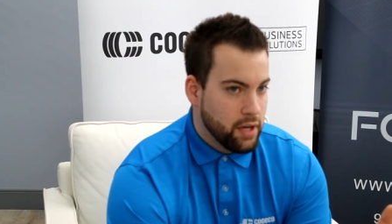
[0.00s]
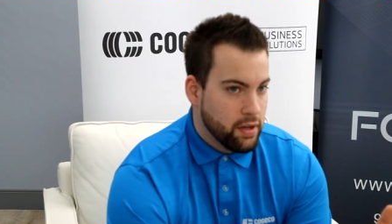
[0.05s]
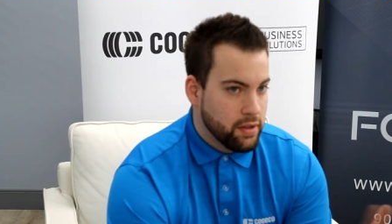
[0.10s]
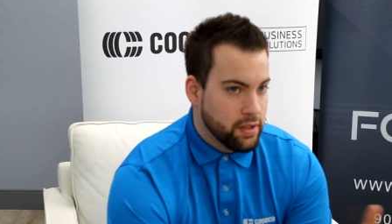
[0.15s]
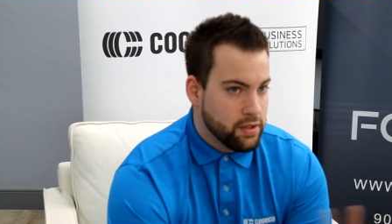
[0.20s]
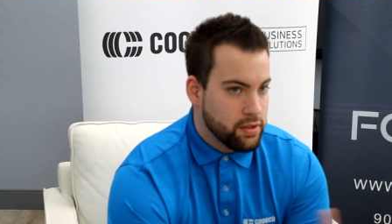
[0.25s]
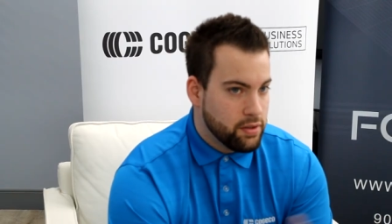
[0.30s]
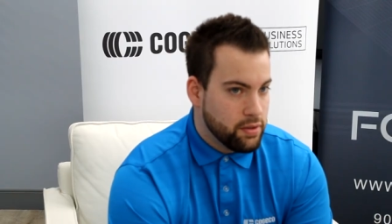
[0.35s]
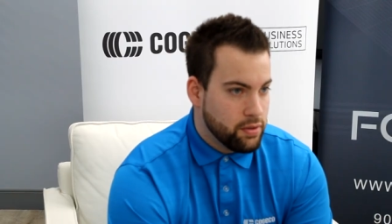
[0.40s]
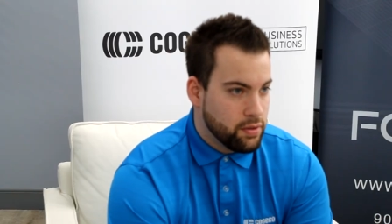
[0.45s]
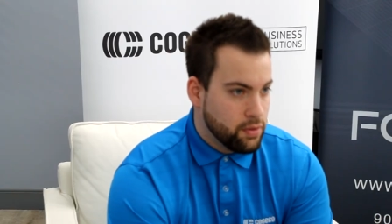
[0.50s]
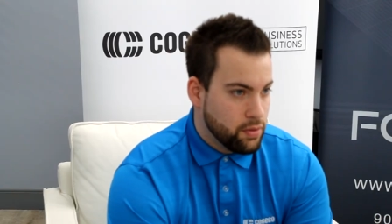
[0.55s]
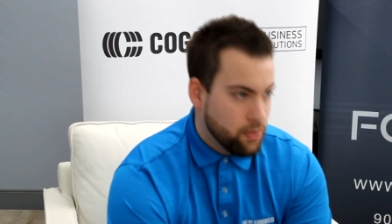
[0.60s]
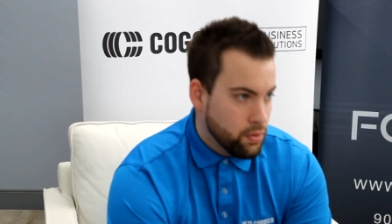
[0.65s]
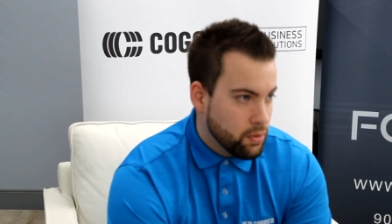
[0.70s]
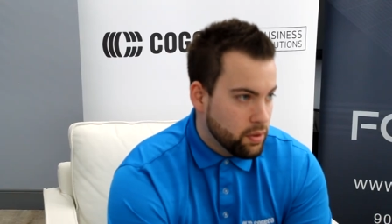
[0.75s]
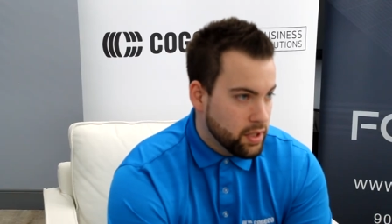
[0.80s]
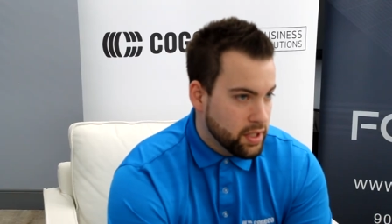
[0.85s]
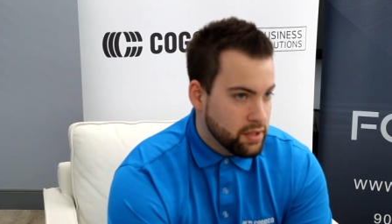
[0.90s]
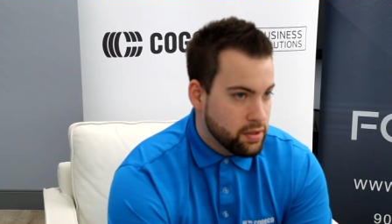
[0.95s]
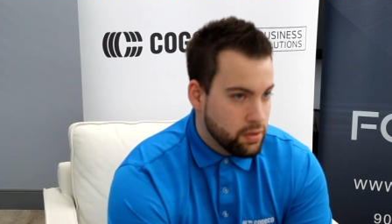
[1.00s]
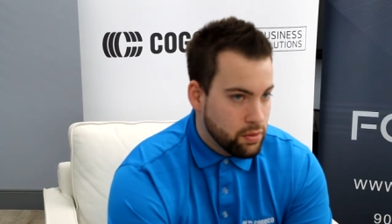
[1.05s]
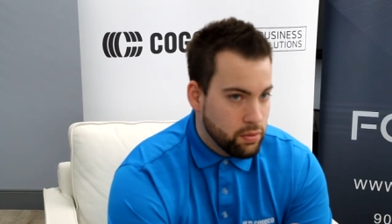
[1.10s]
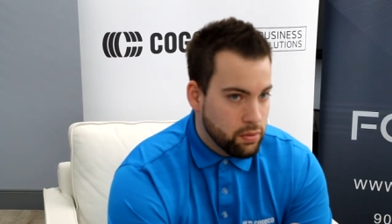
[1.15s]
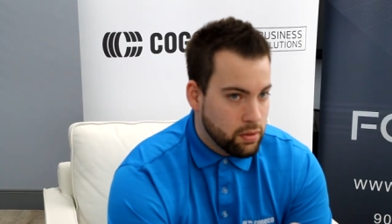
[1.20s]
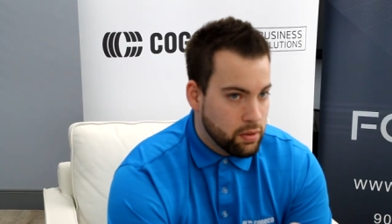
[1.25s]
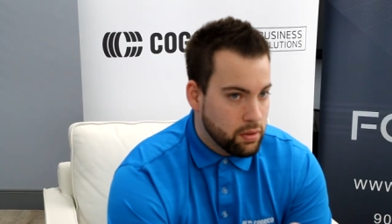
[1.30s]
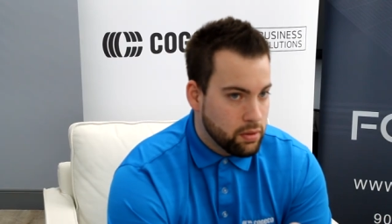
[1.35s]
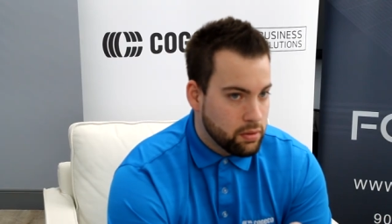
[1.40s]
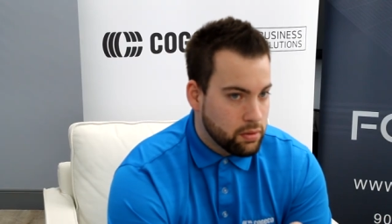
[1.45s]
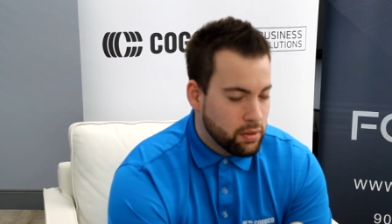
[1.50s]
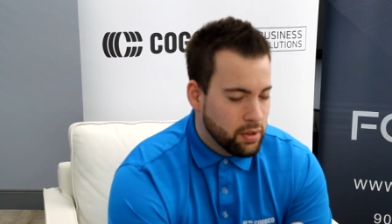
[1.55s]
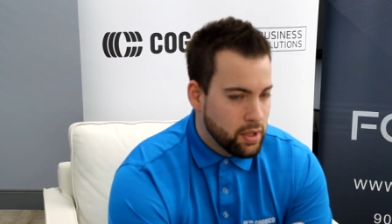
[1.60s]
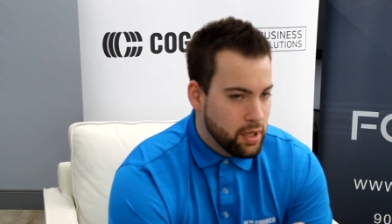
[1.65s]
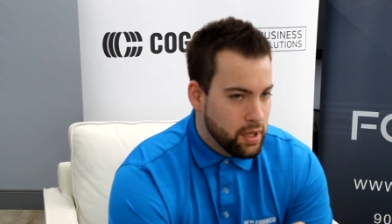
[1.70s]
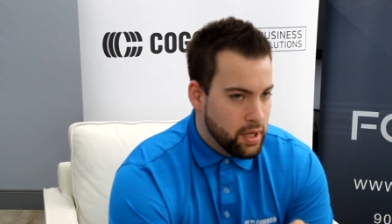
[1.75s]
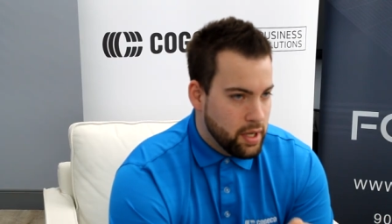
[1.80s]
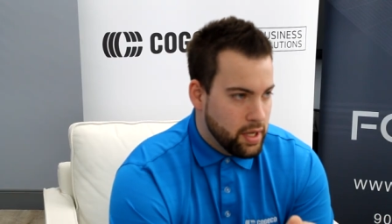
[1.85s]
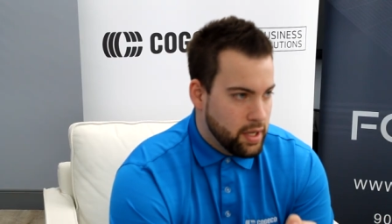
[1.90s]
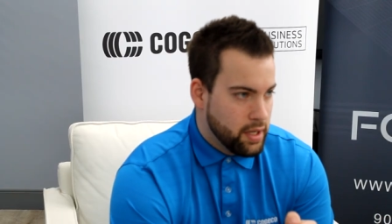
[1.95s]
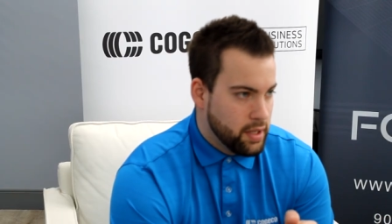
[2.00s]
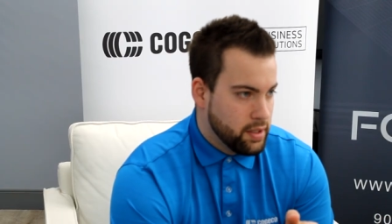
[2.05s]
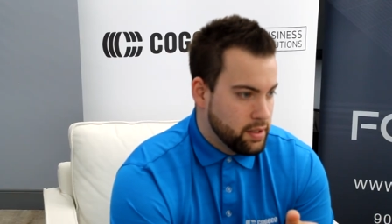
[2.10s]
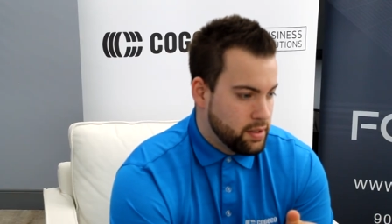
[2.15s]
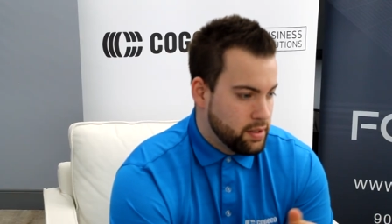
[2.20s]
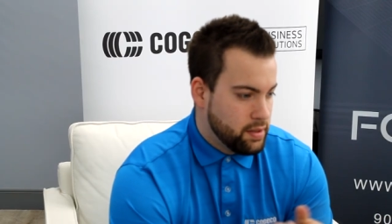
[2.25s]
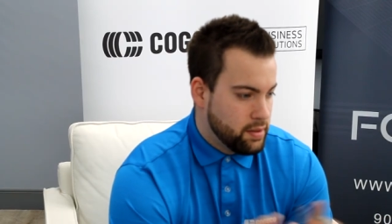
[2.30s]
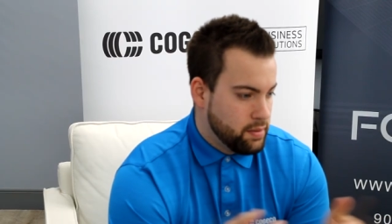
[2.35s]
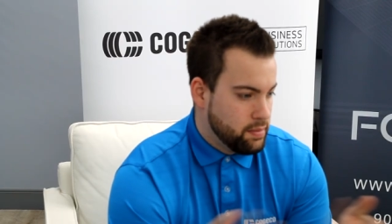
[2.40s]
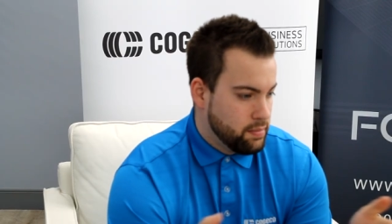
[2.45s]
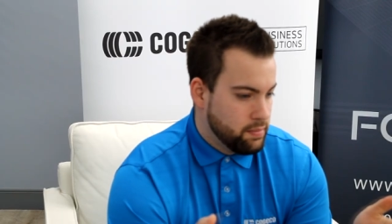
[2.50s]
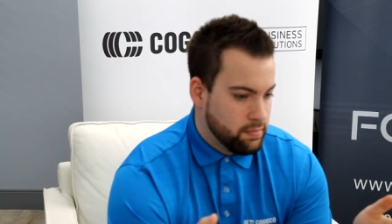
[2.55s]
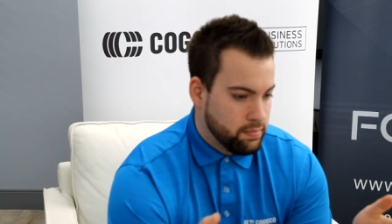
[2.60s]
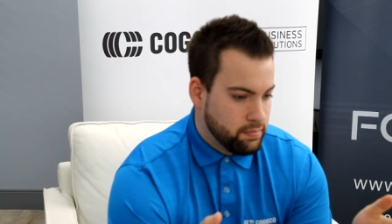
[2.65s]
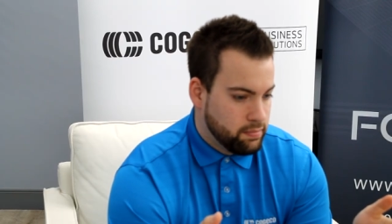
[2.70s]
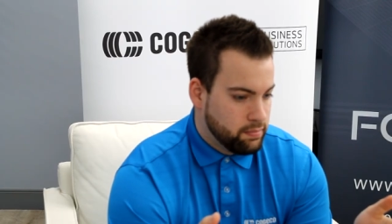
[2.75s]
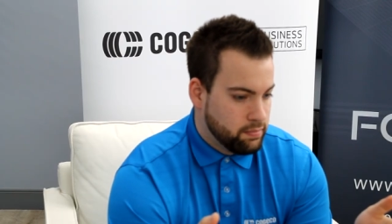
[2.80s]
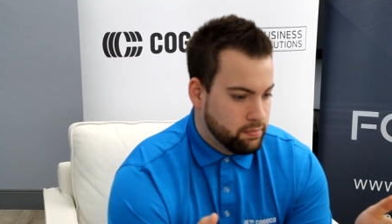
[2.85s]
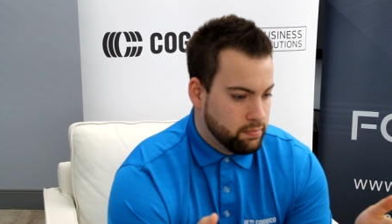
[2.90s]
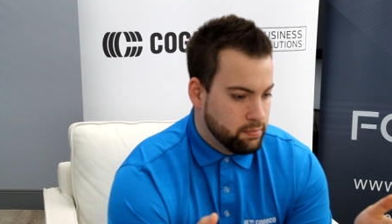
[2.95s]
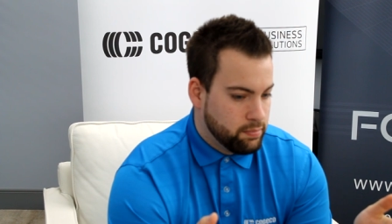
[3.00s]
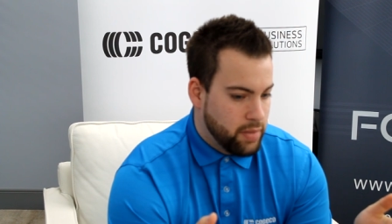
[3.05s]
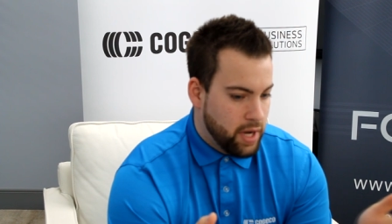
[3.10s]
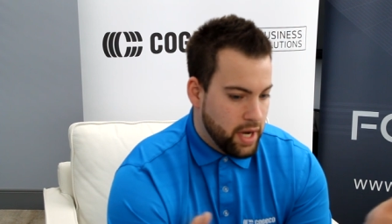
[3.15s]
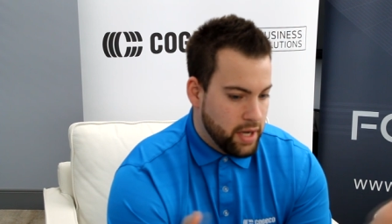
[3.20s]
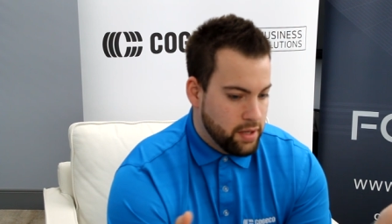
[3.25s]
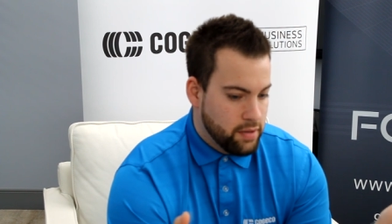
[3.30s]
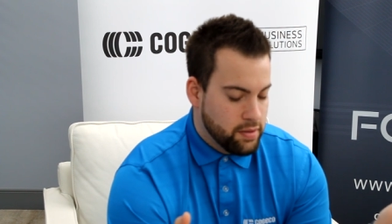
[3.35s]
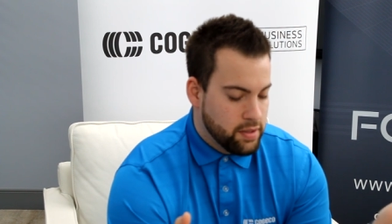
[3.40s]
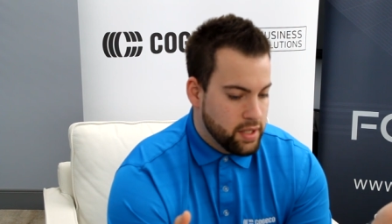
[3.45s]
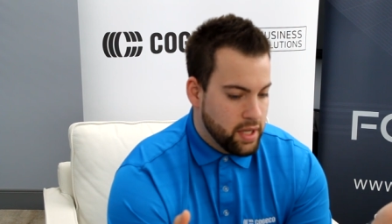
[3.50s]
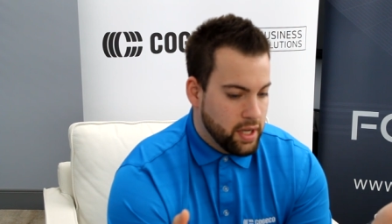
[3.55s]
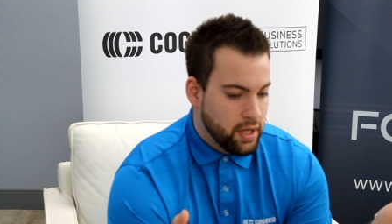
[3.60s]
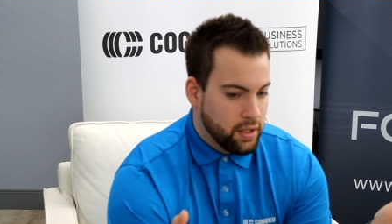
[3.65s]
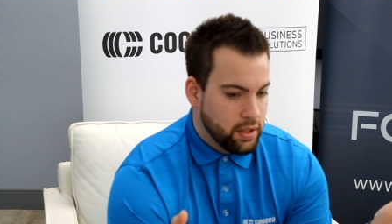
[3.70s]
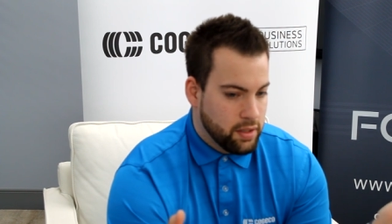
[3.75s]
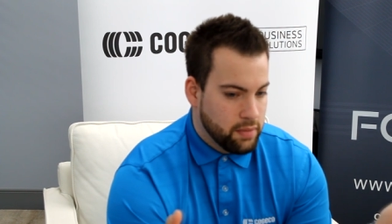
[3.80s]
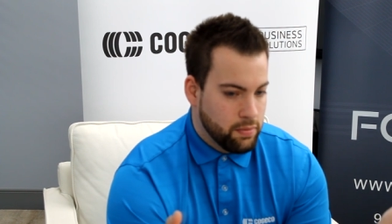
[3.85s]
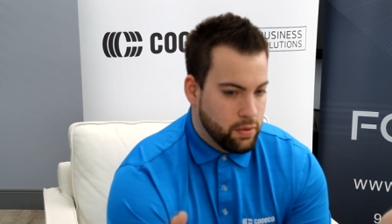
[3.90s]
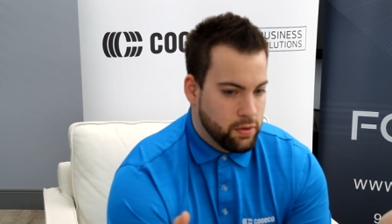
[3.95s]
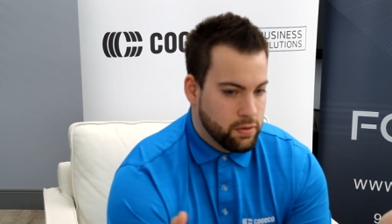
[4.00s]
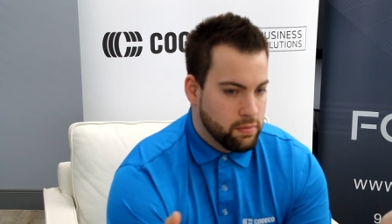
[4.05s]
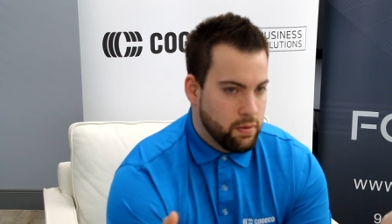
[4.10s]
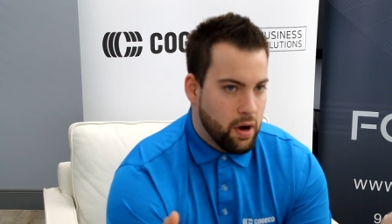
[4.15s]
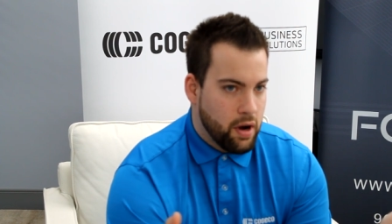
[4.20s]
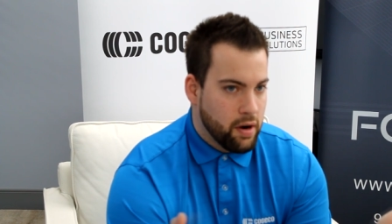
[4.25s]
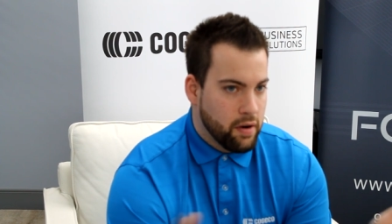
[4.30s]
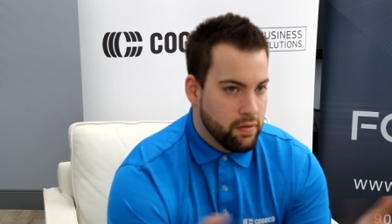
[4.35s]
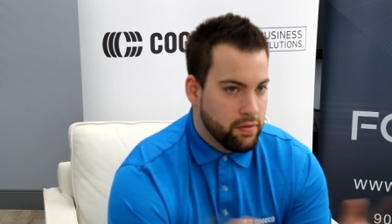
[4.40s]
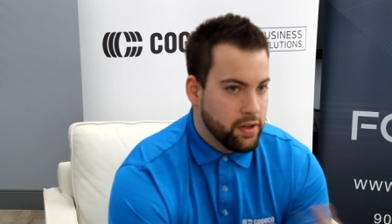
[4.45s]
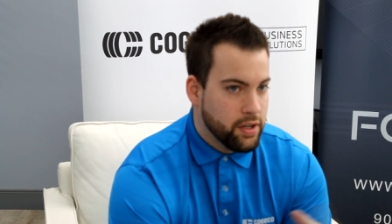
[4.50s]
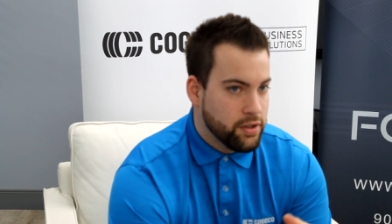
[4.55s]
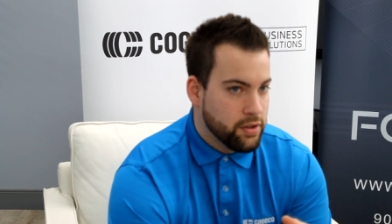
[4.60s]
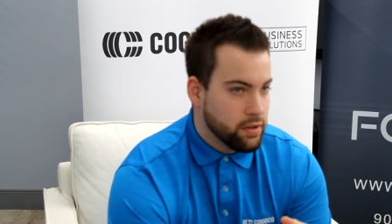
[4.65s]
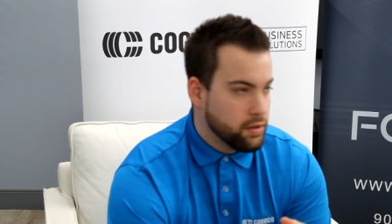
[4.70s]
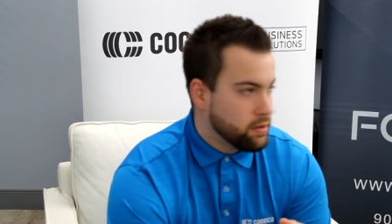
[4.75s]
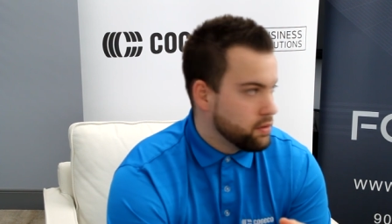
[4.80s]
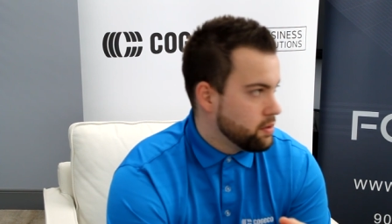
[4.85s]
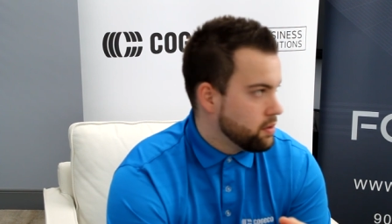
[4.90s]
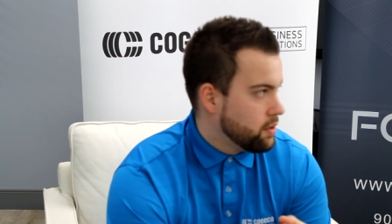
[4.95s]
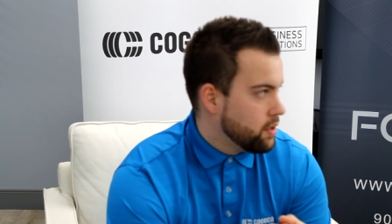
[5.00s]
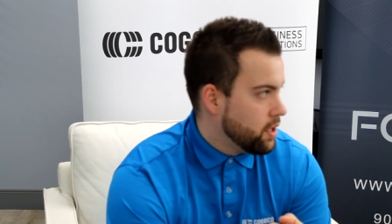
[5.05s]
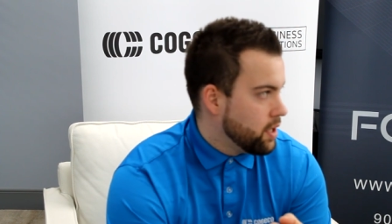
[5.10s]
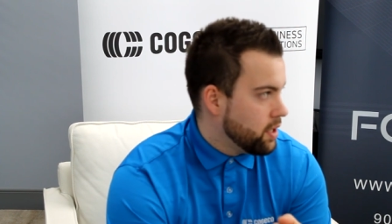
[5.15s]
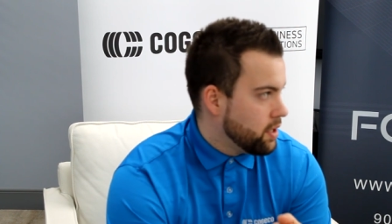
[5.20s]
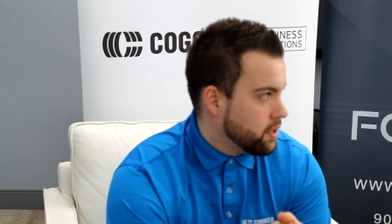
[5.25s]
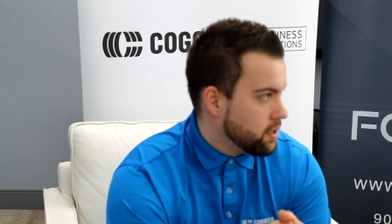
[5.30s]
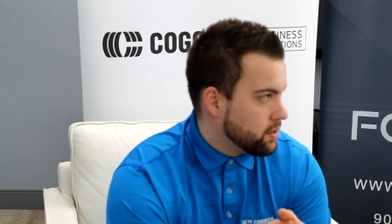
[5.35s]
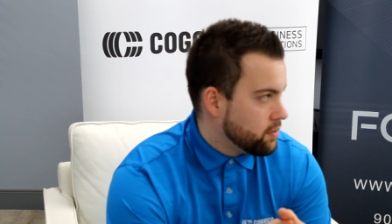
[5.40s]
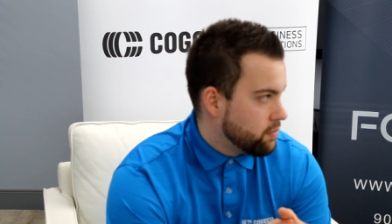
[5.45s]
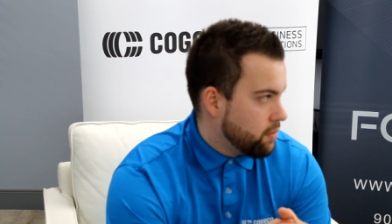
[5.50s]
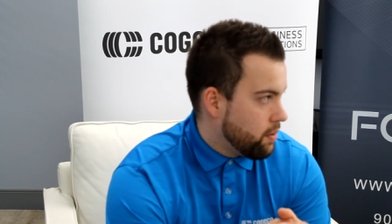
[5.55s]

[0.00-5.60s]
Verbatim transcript: out of this, to this tool is by using the most modern features in these